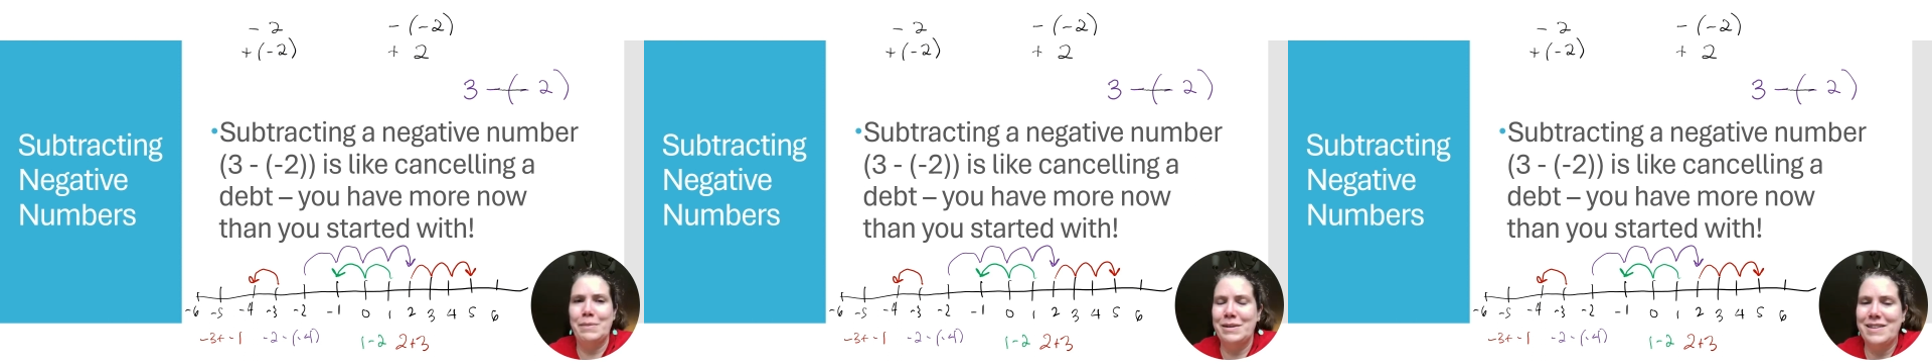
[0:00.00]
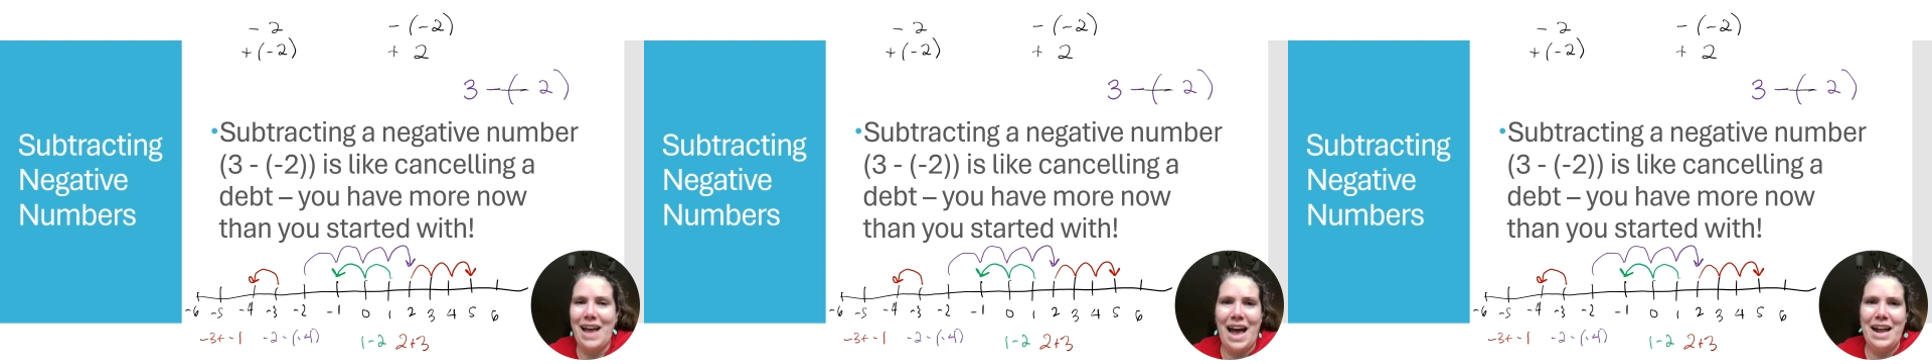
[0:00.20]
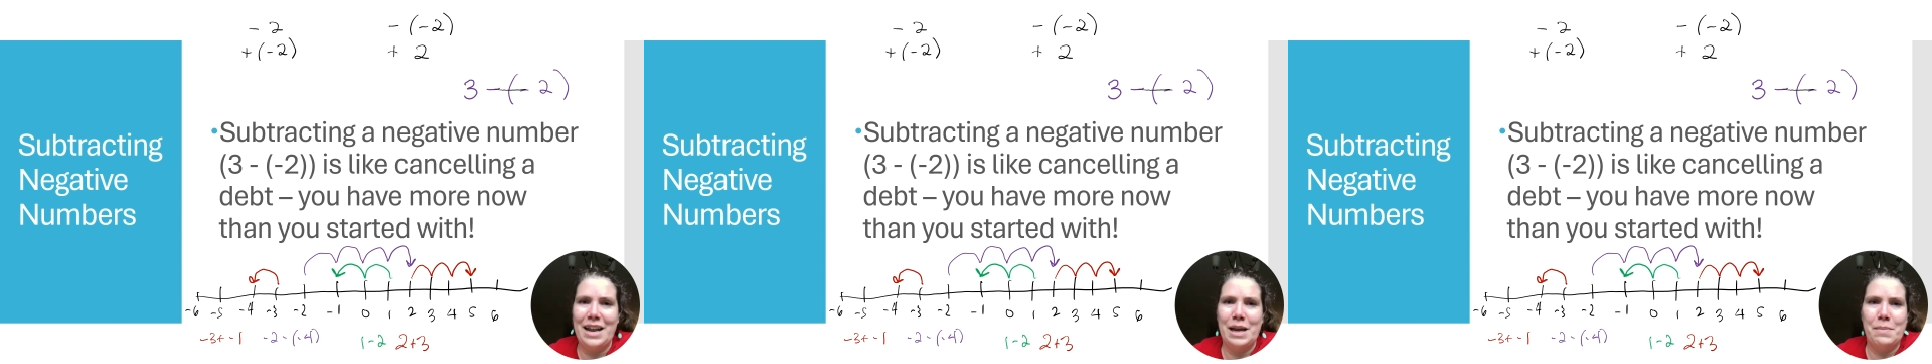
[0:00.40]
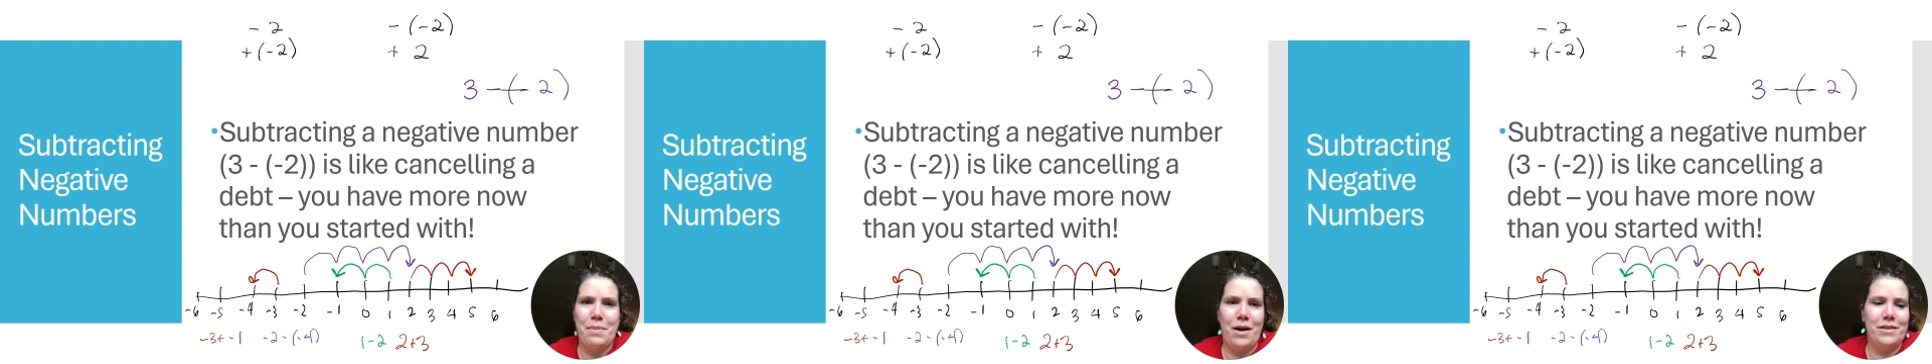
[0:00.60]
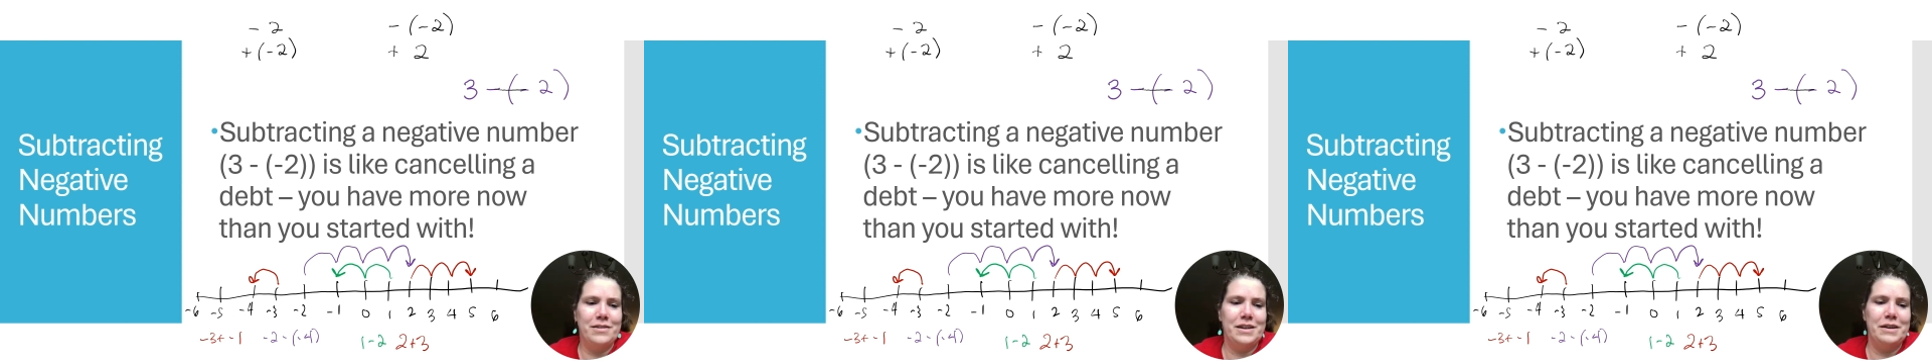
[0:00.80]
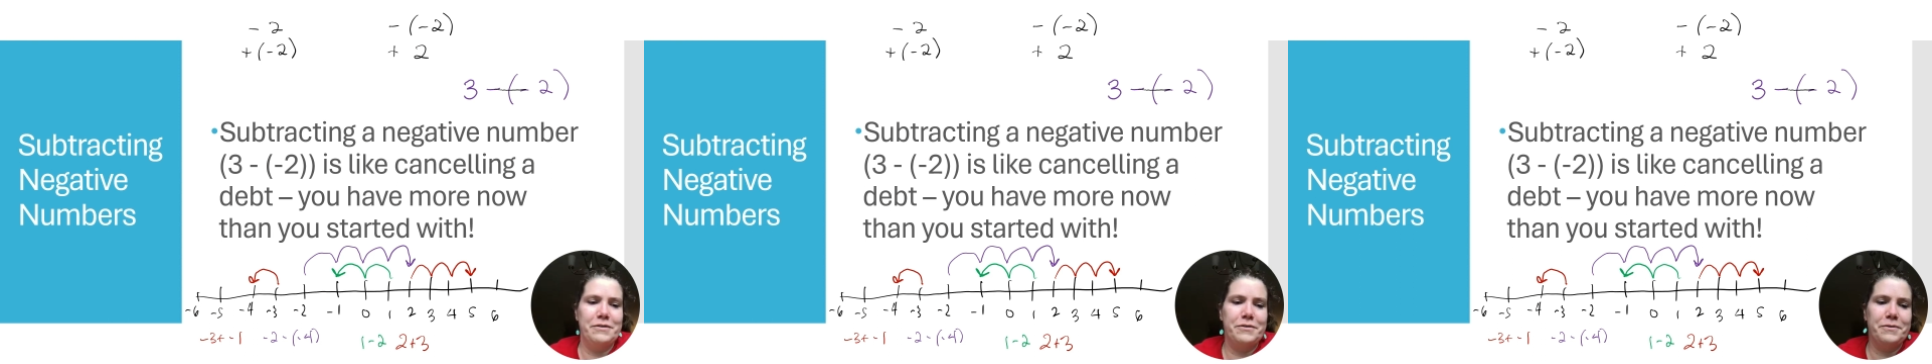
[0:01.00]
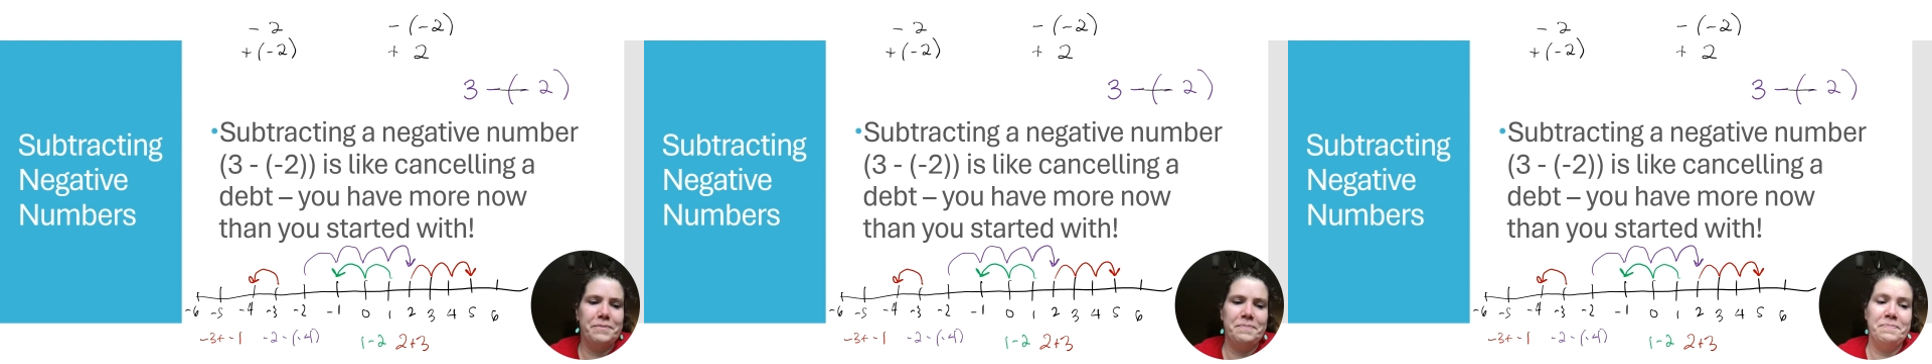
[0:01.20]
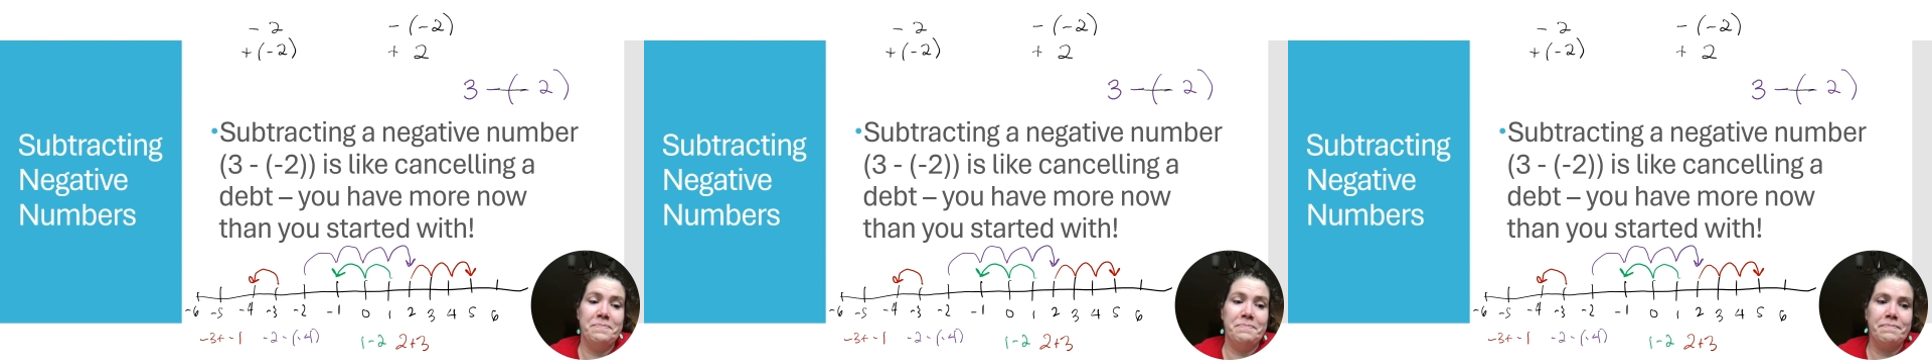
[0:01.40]
as adding a positive.
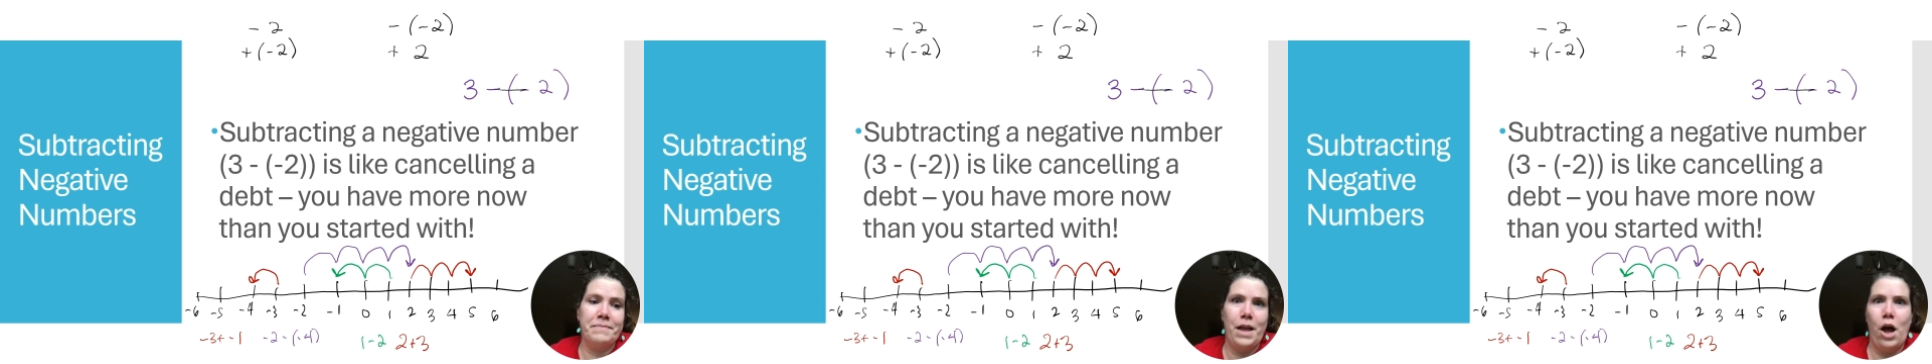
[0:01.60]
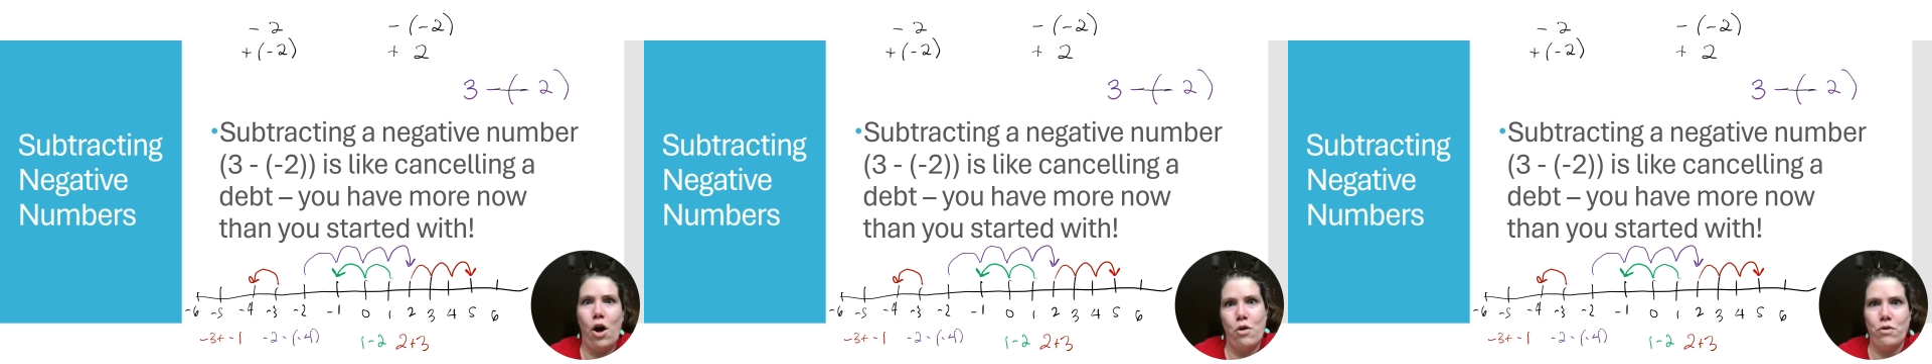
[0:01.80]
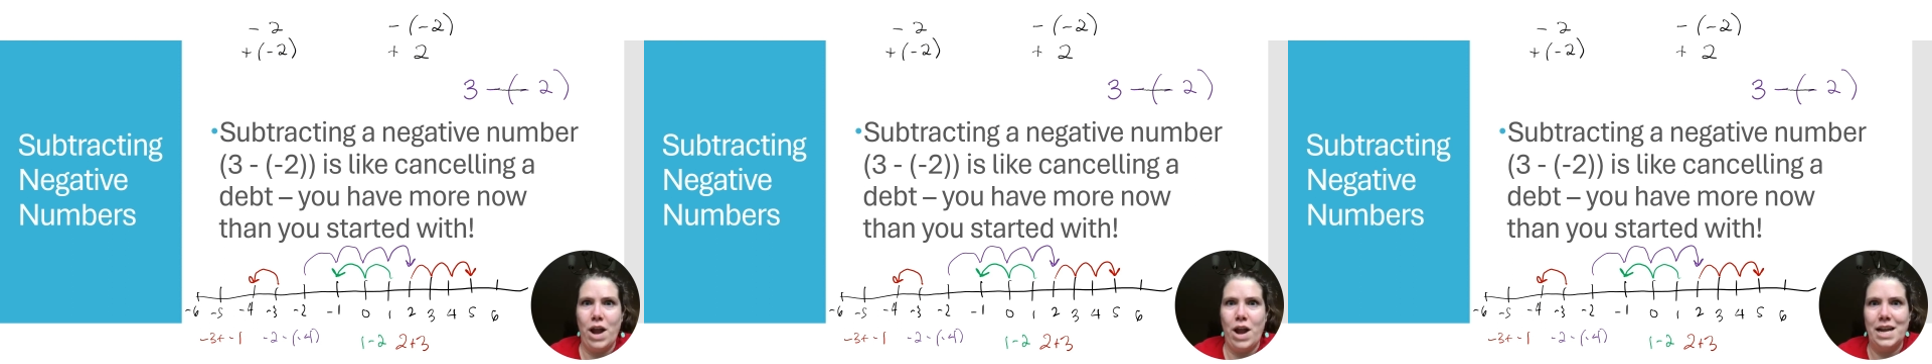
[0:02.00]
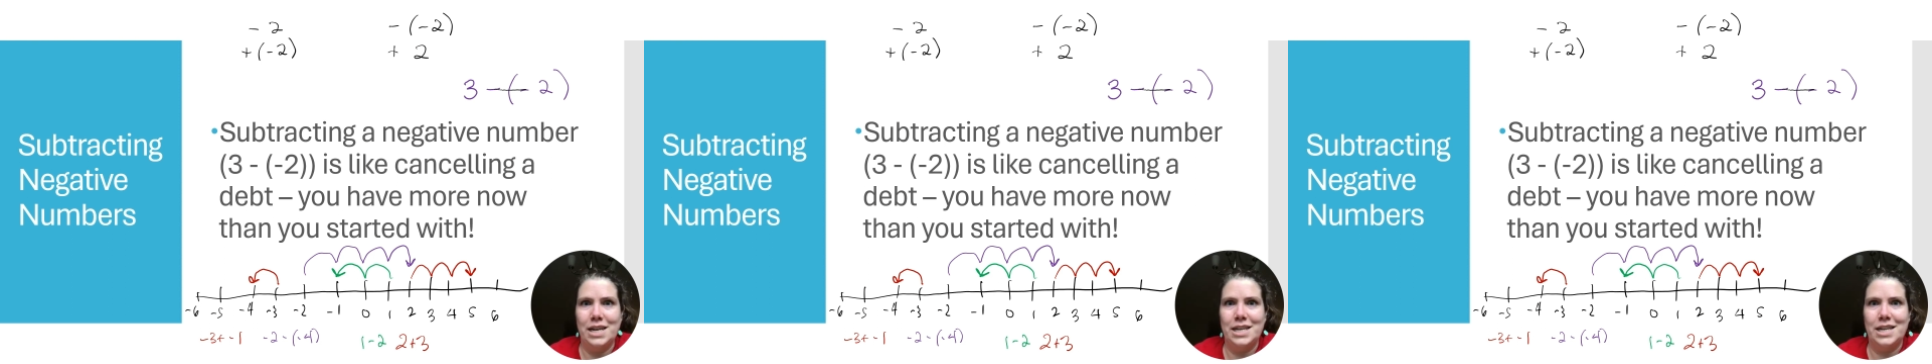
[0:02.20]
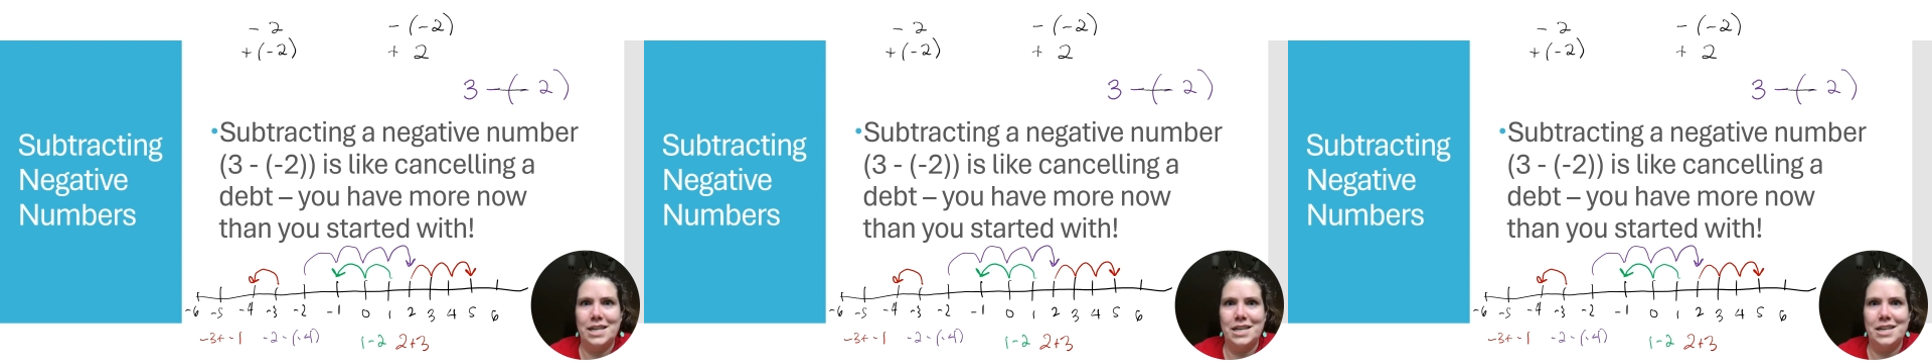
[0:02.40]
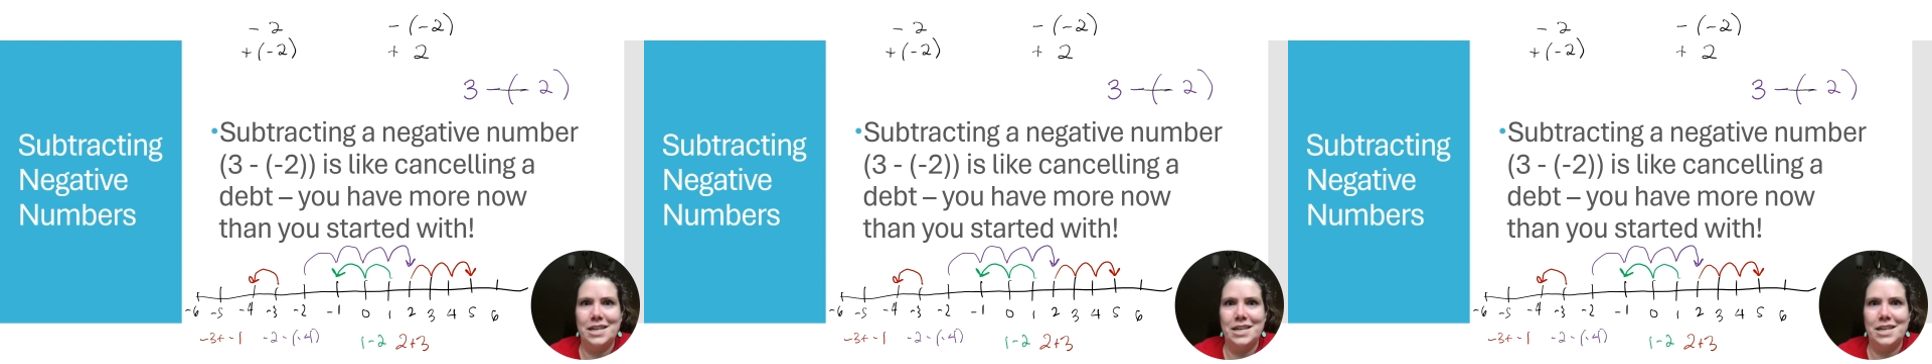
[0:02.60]
All right.